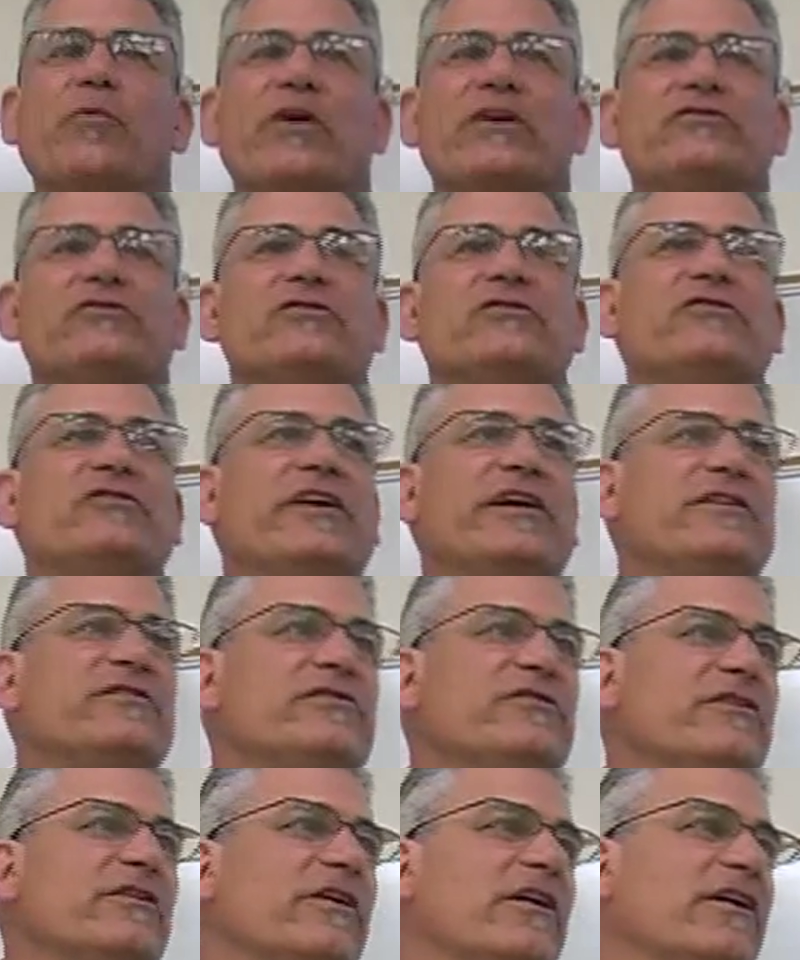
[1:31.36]
the Western
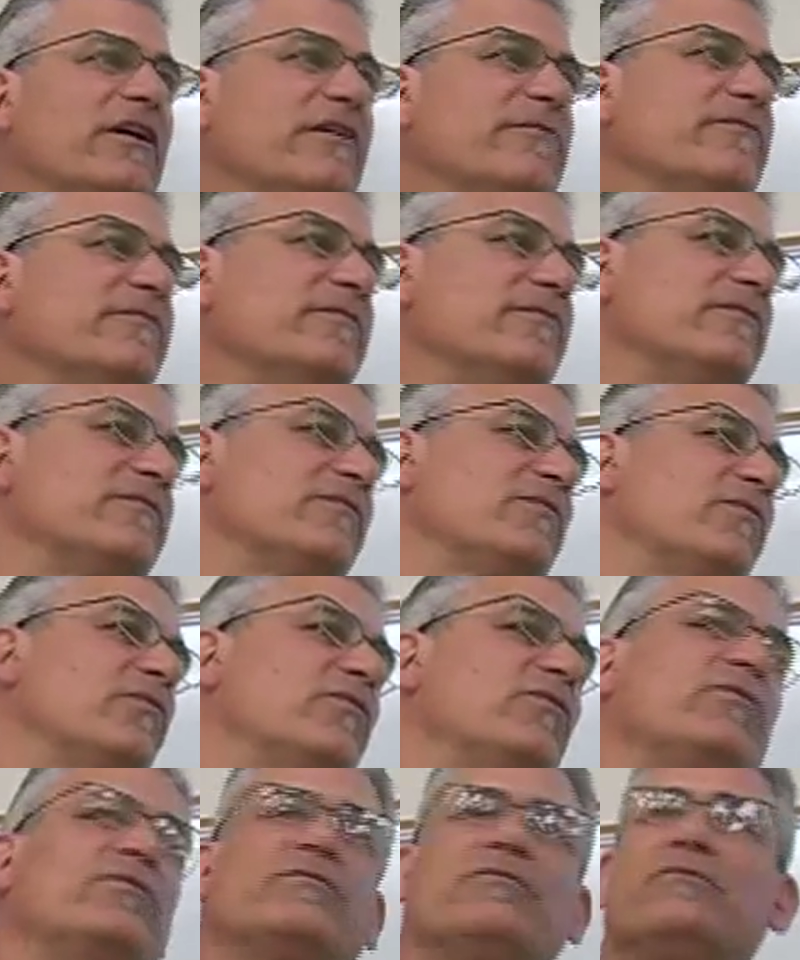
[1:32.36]
States
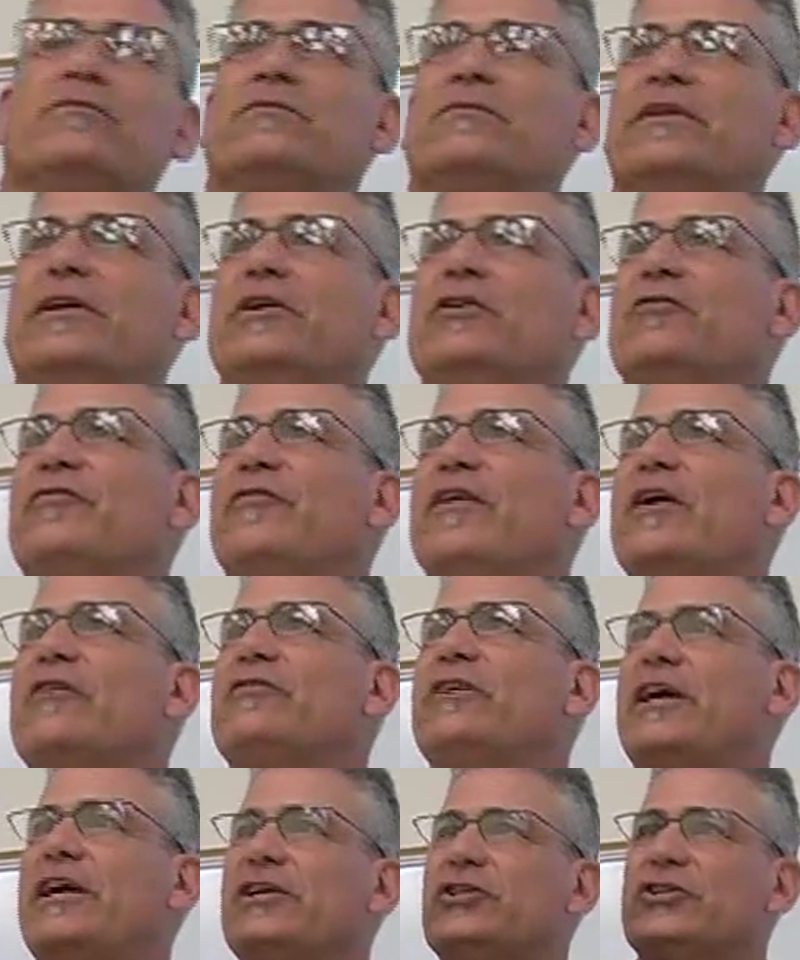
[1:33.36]
Legal
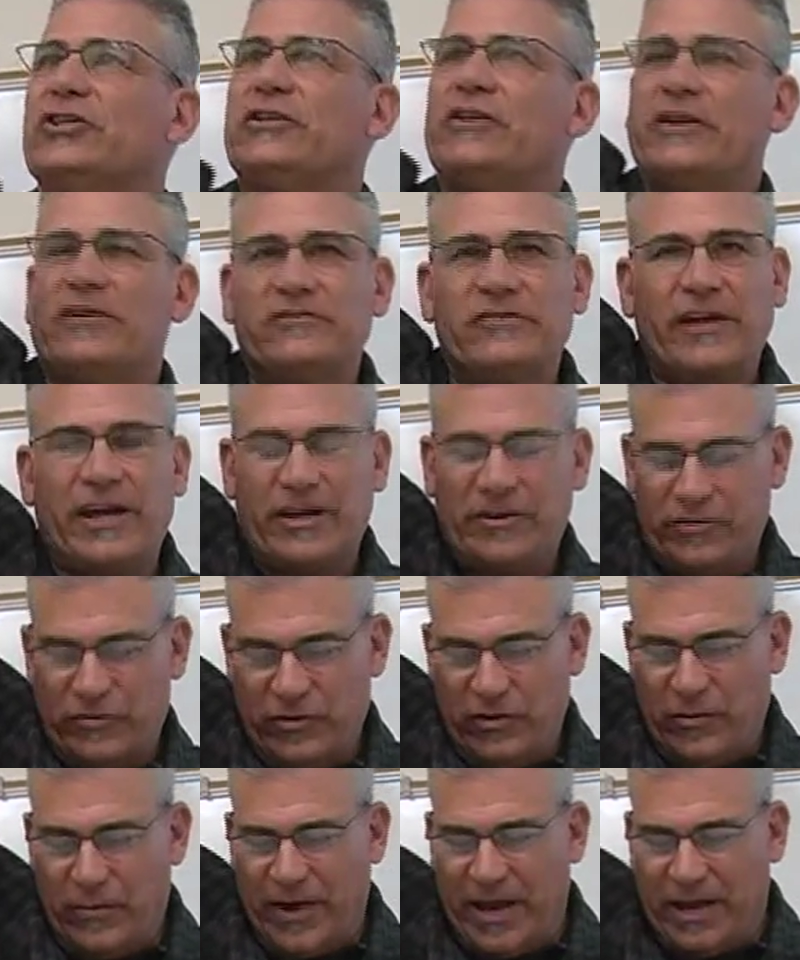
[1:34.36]
Foundation. There's Andrew
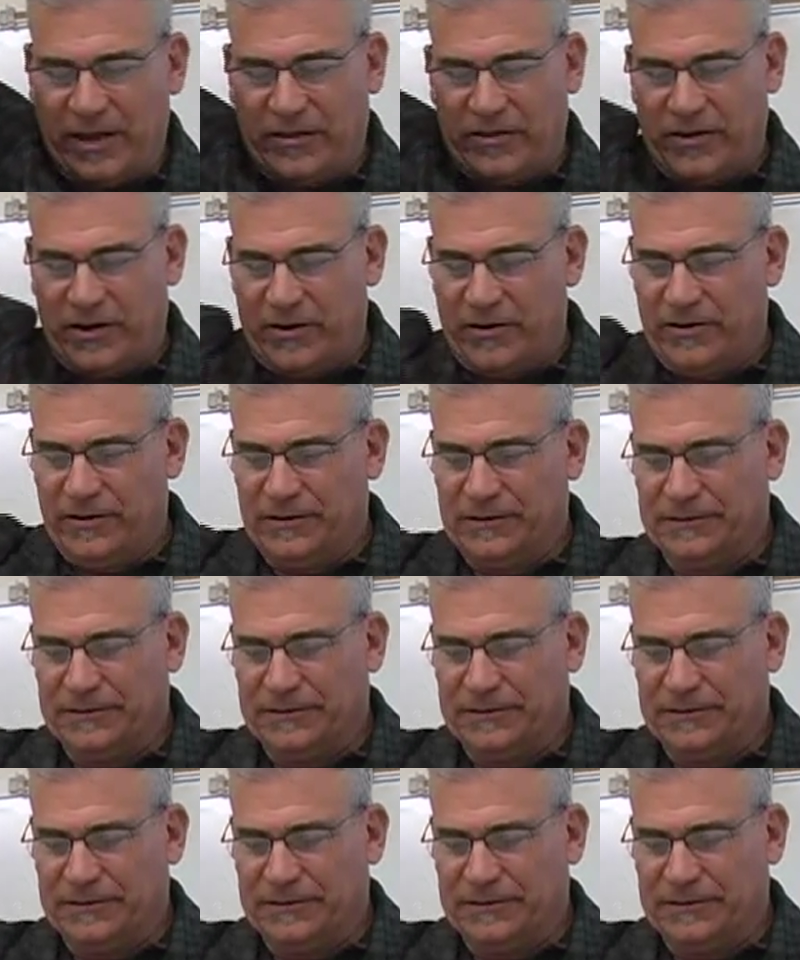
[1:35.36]
in the back there.